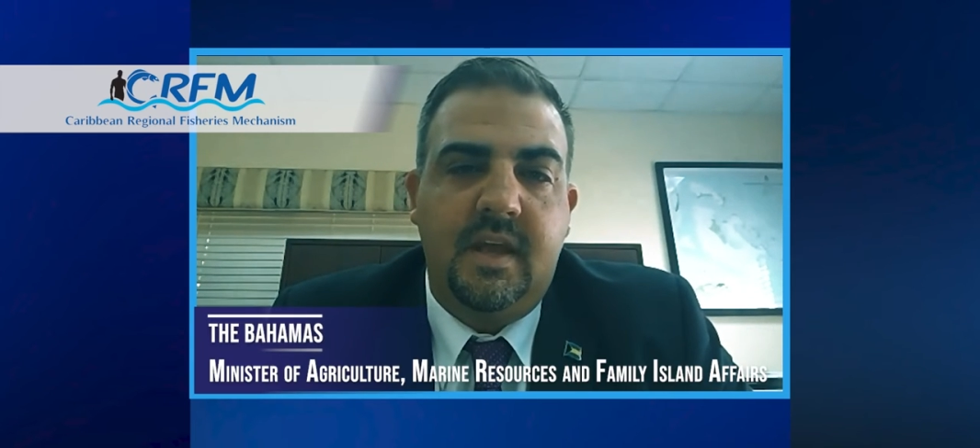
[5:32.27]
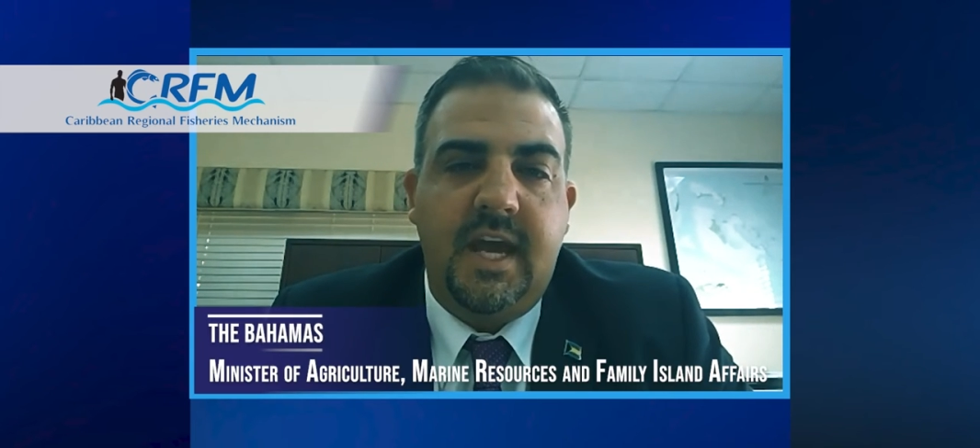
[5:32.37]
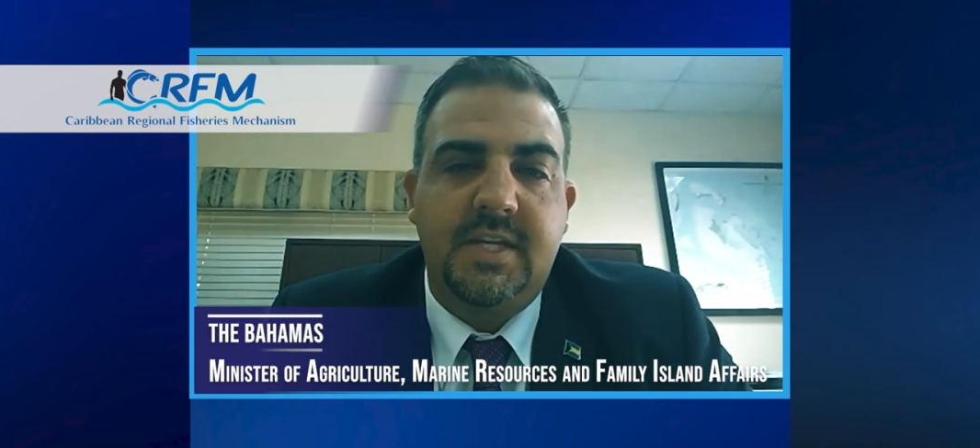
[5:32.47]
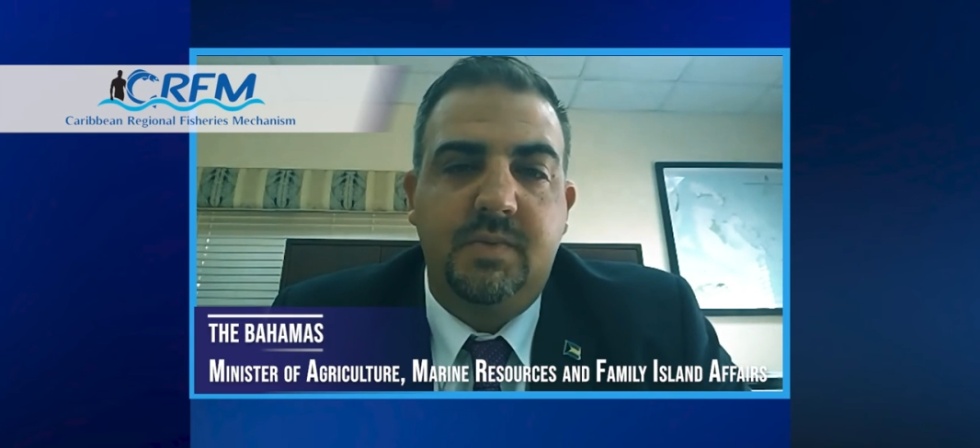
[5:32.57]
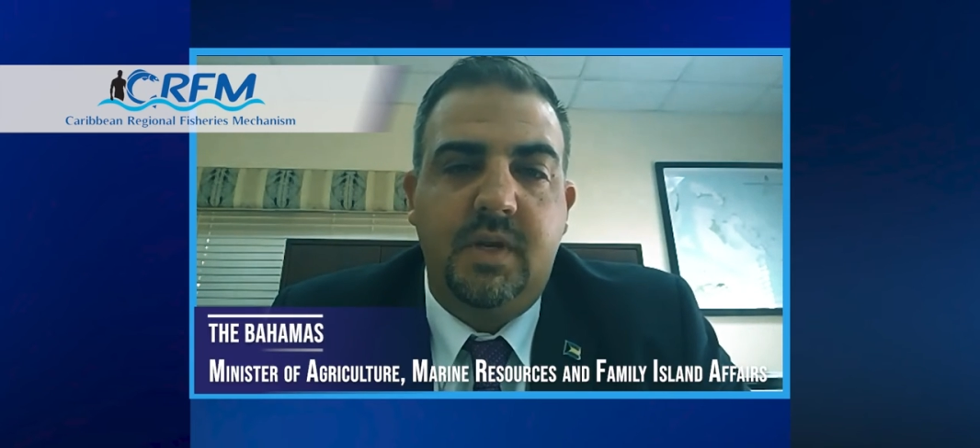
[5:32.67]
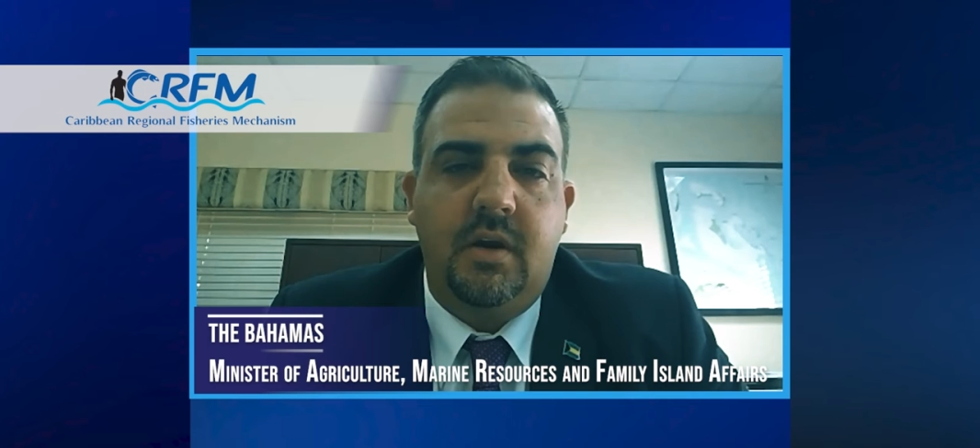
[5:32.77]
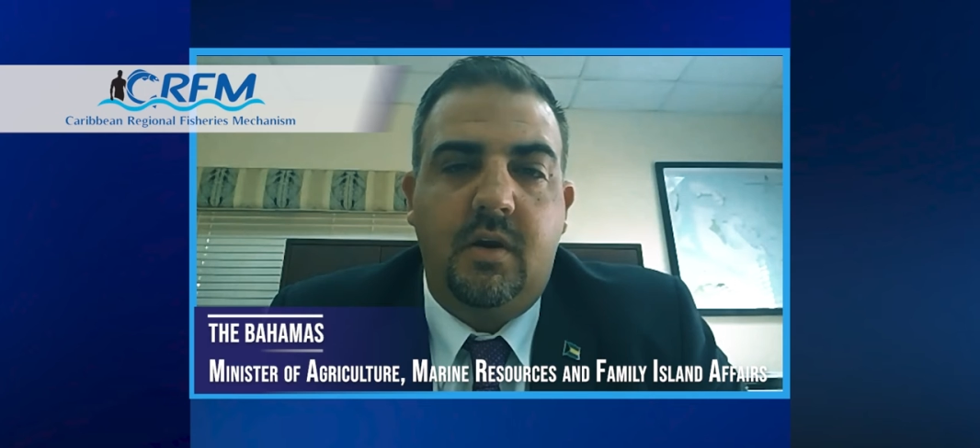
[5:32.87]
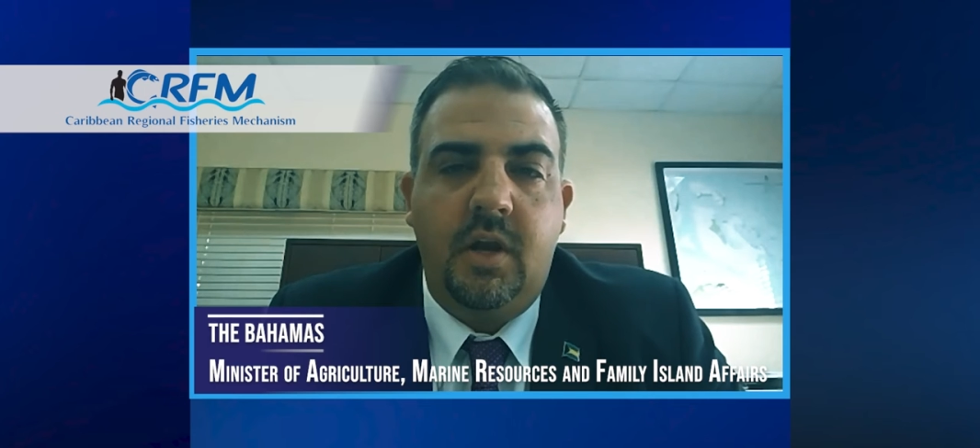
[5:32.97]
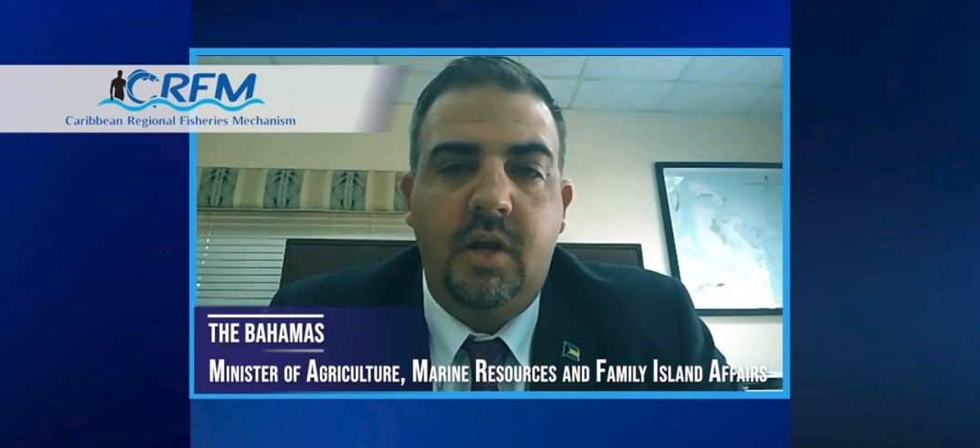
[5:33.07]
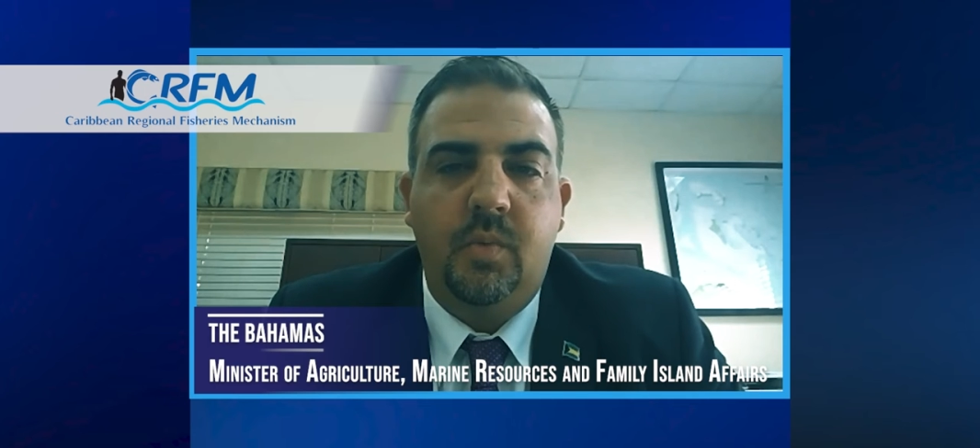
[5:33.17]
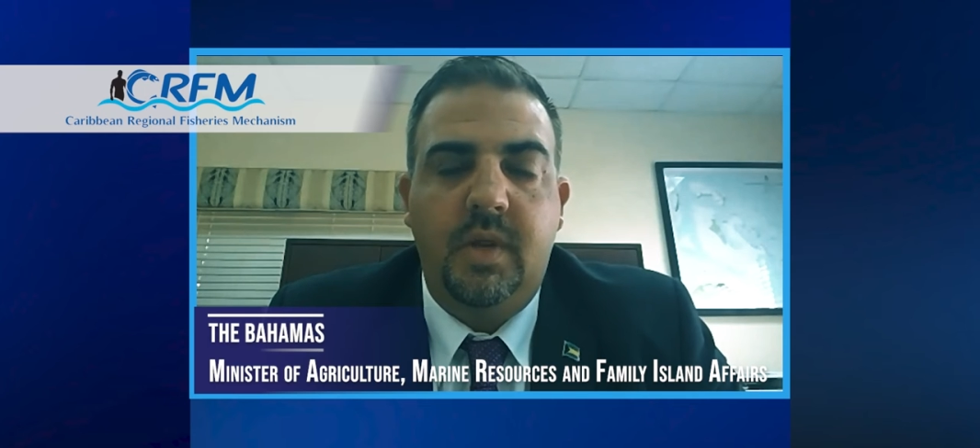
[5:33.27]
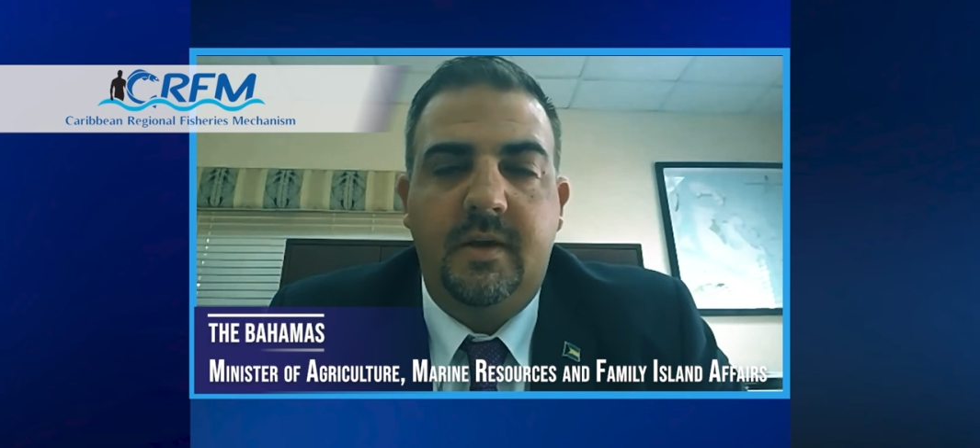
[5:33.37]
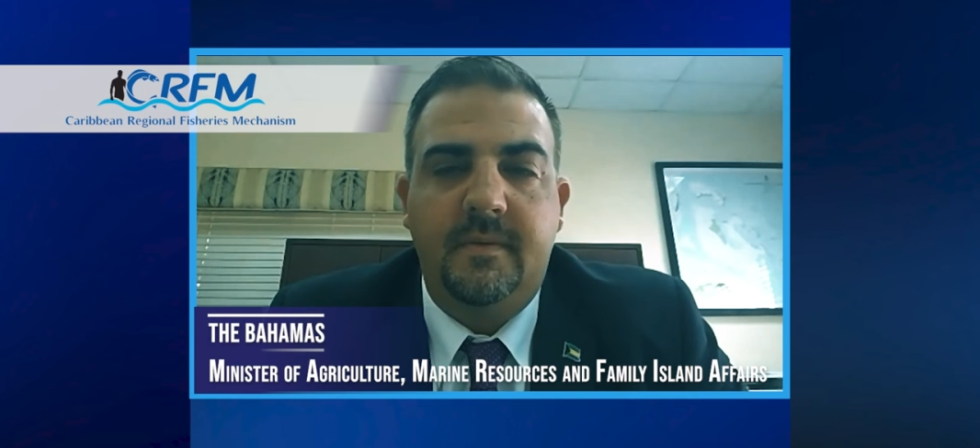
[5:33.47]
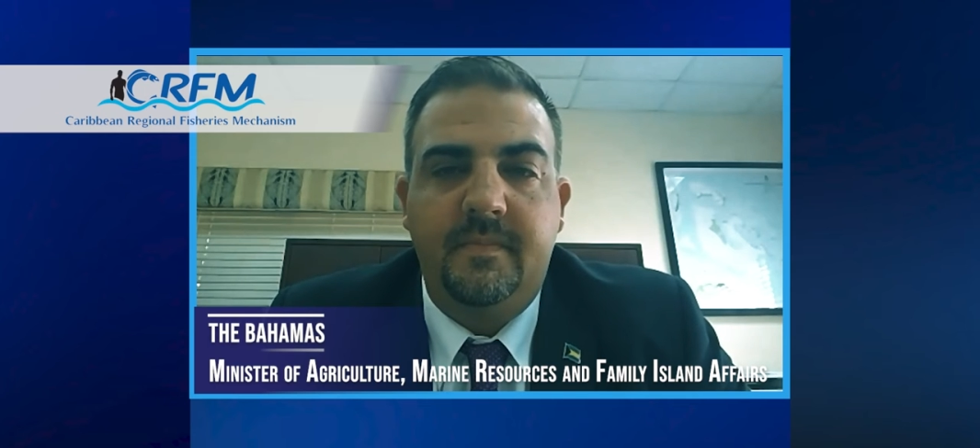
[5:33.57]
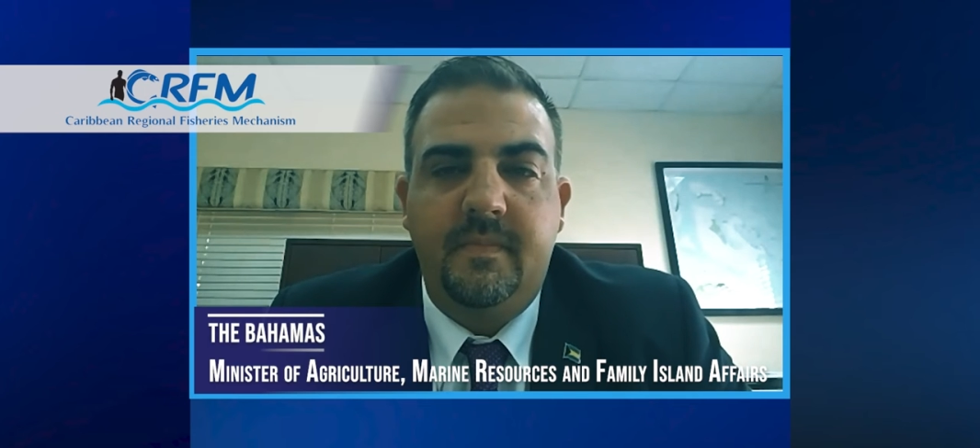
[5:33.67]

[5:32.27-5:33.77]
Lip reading: As we are all aware,